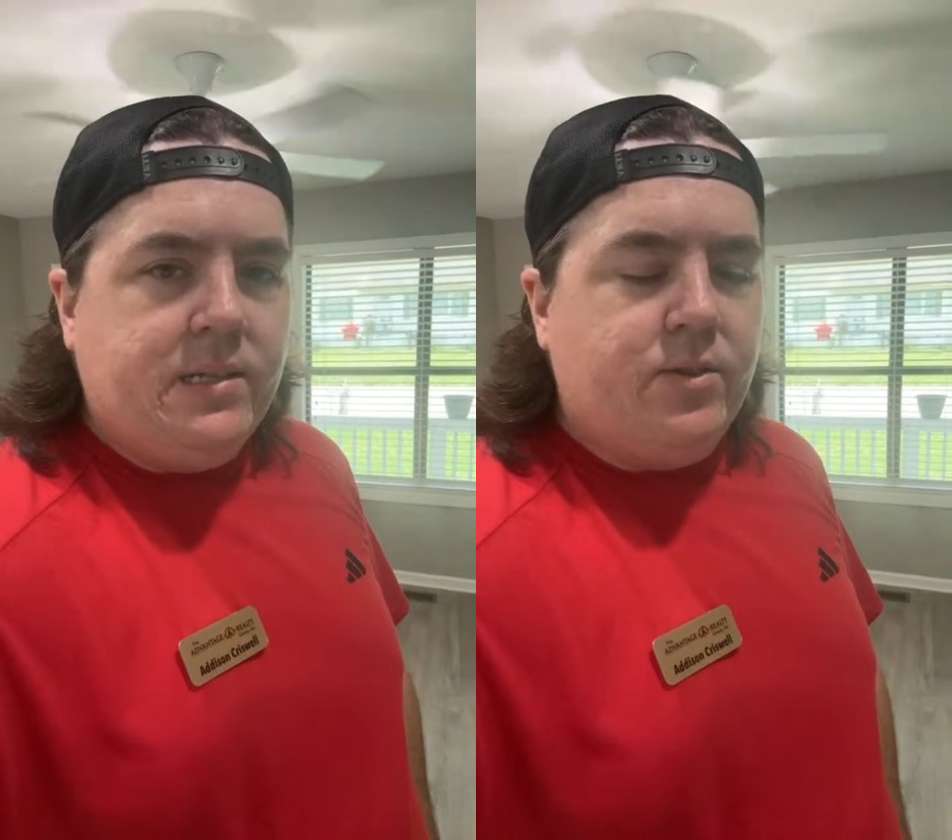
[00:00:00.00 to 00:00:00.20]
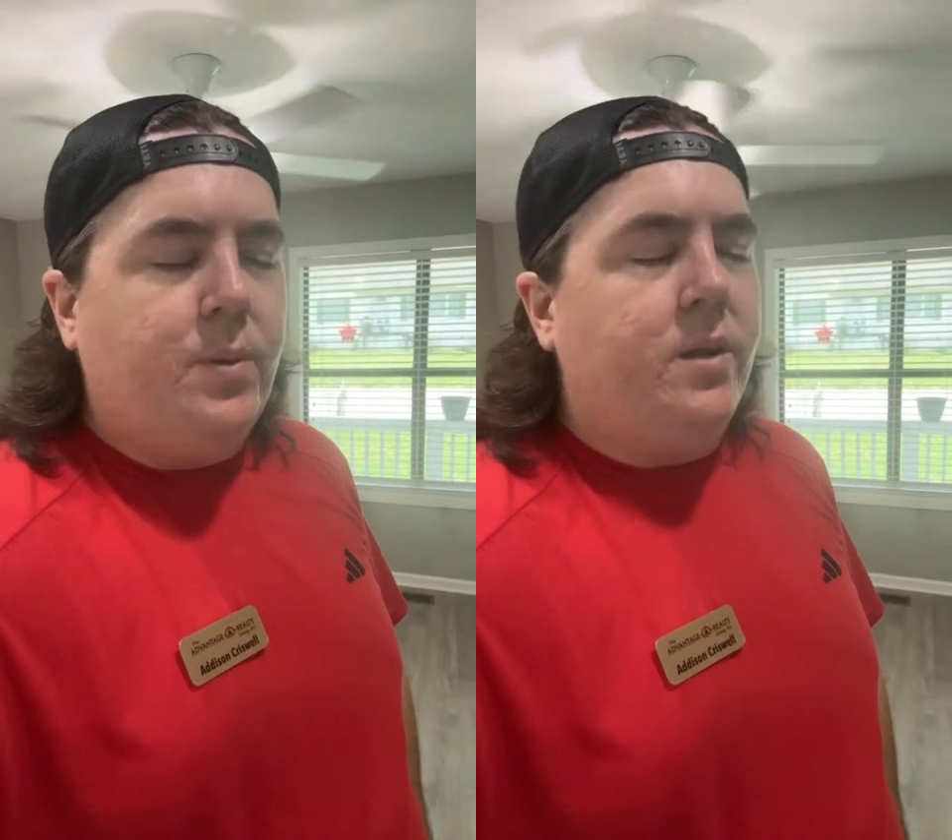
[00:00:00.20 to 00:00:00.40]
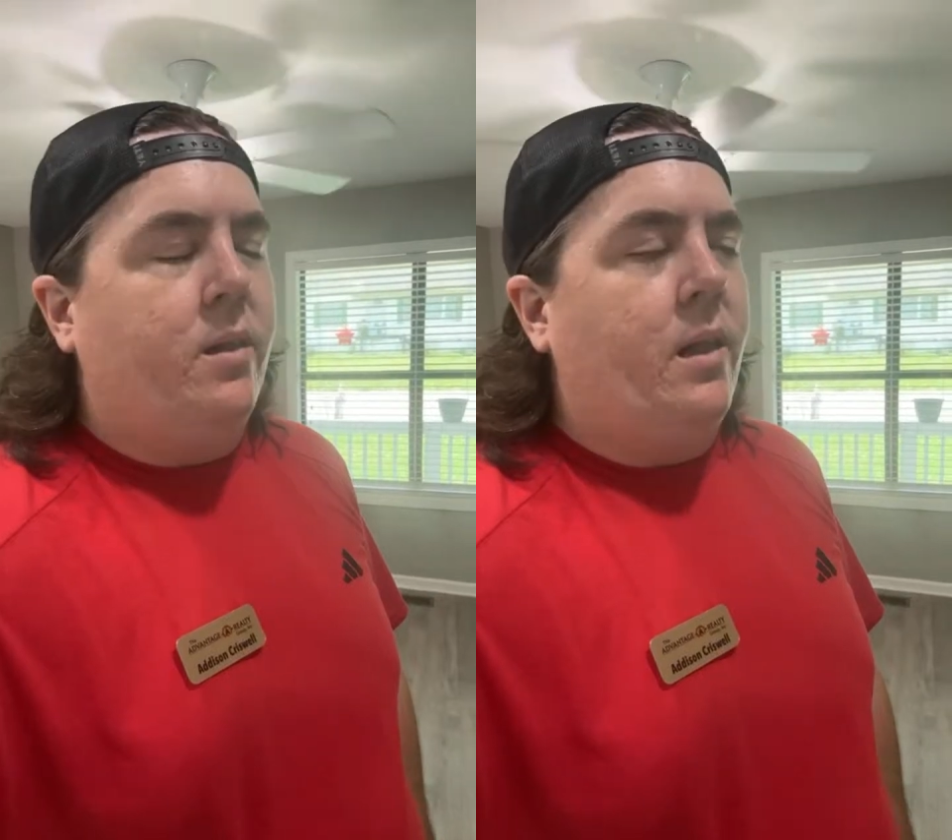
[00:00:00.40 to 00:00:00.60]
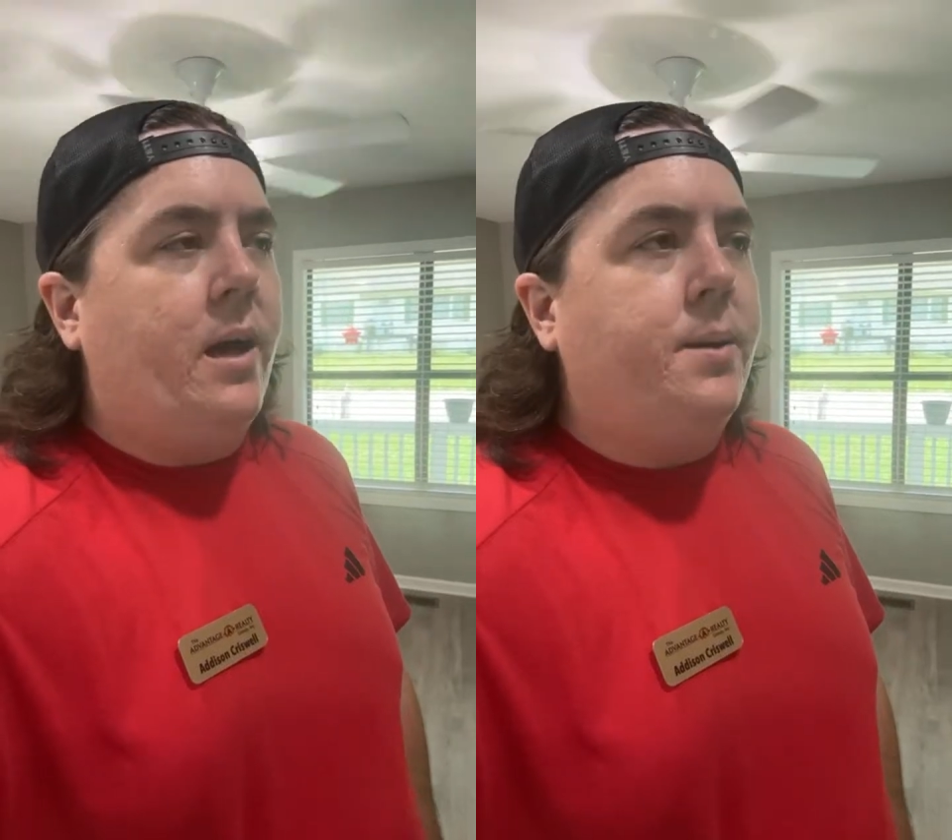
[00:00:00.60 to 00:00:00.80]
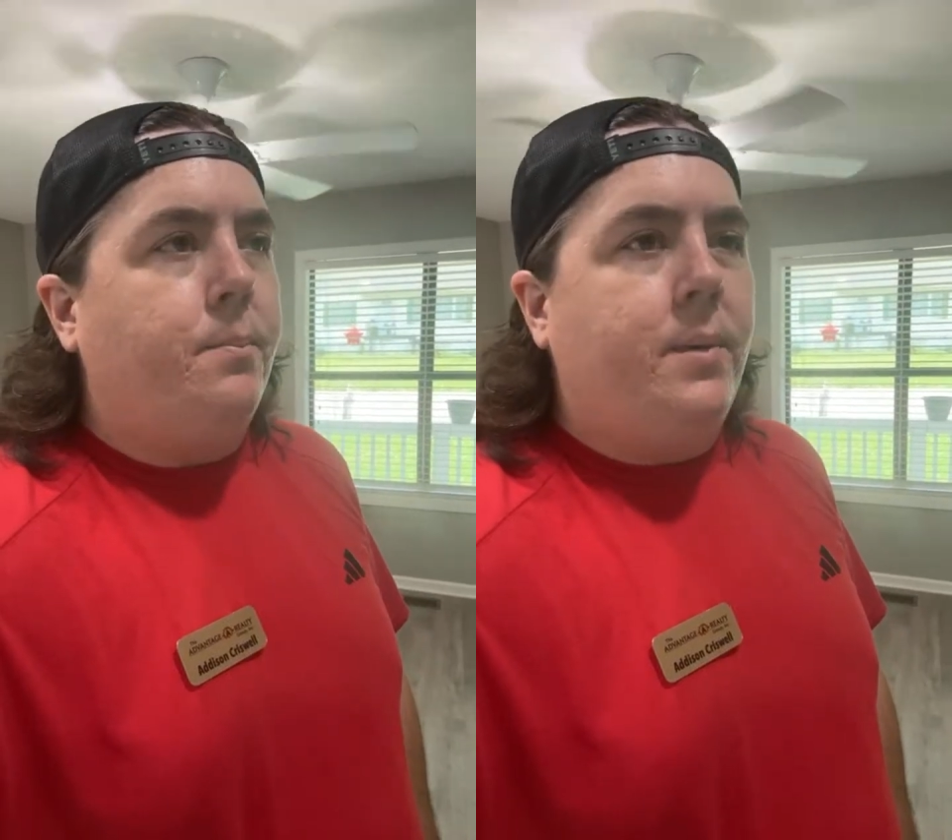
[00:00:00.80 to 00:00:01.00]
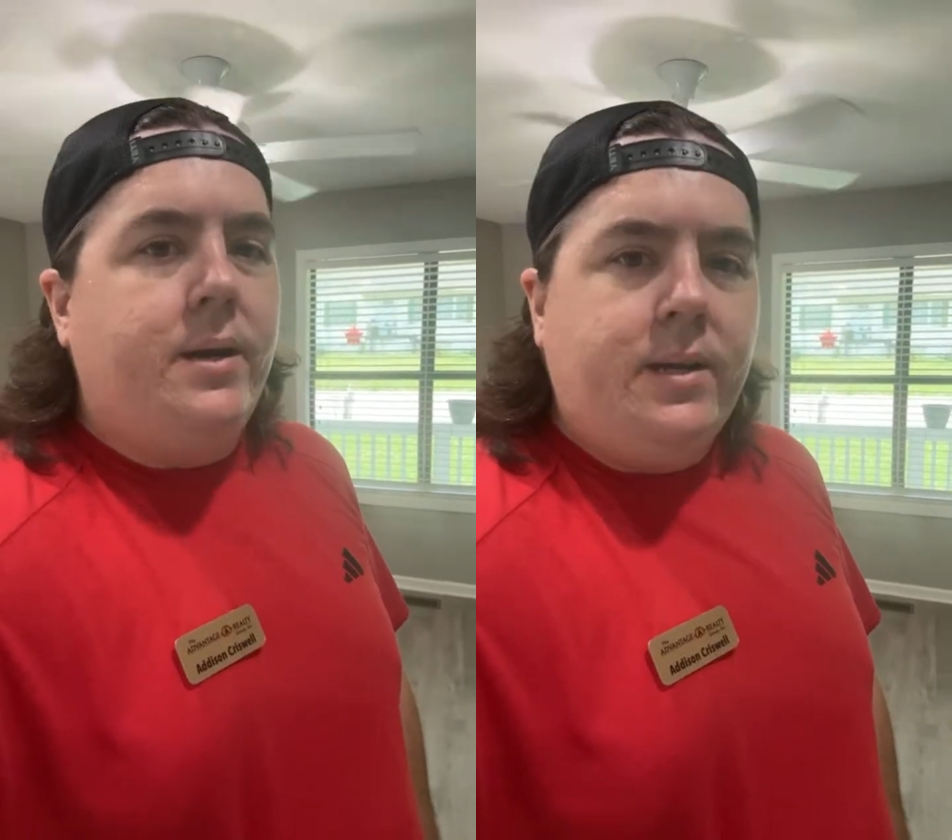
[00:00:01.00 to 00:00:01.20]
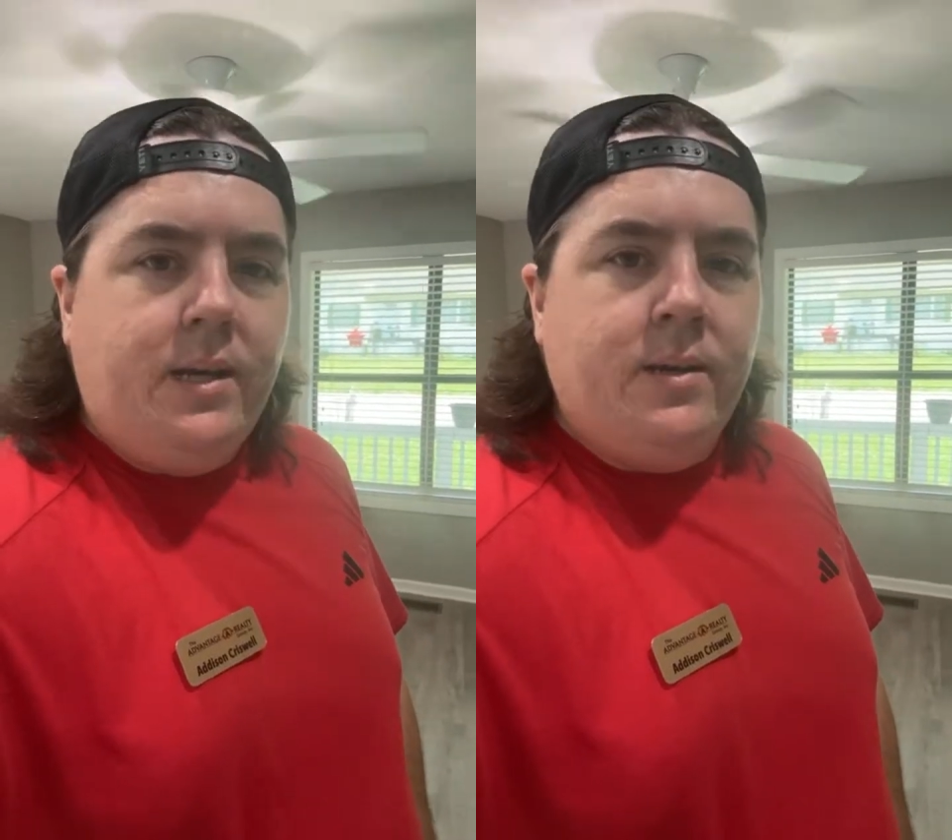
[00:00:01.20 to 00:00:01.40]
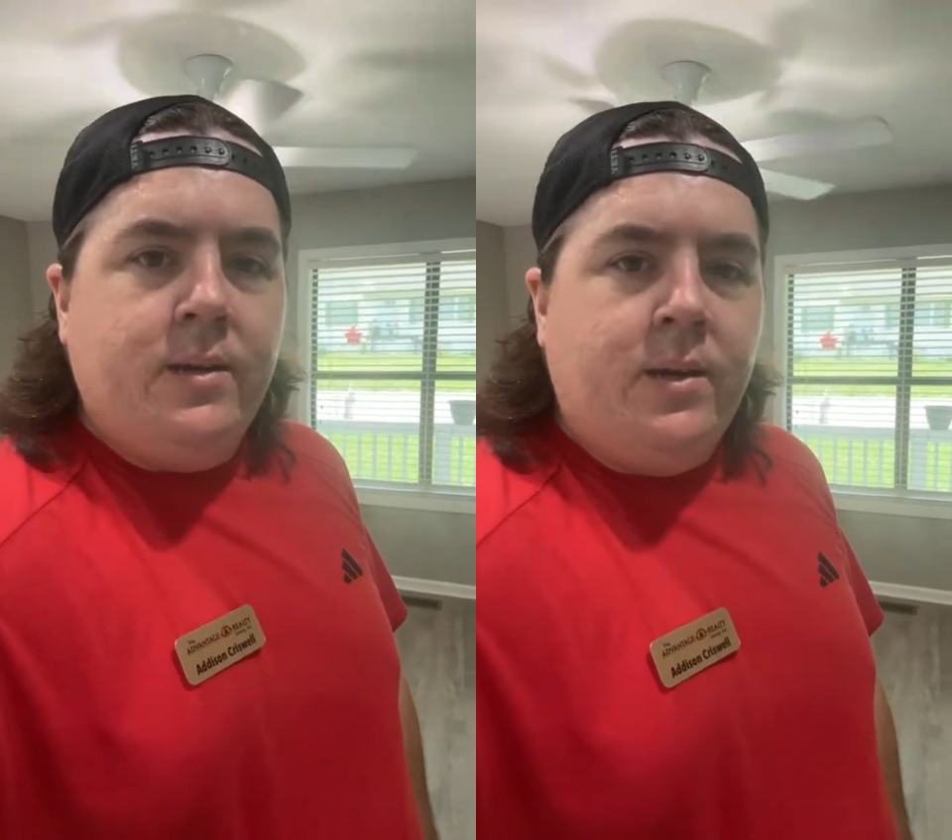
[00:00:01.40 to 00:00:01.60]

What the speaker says: There's been a lot of money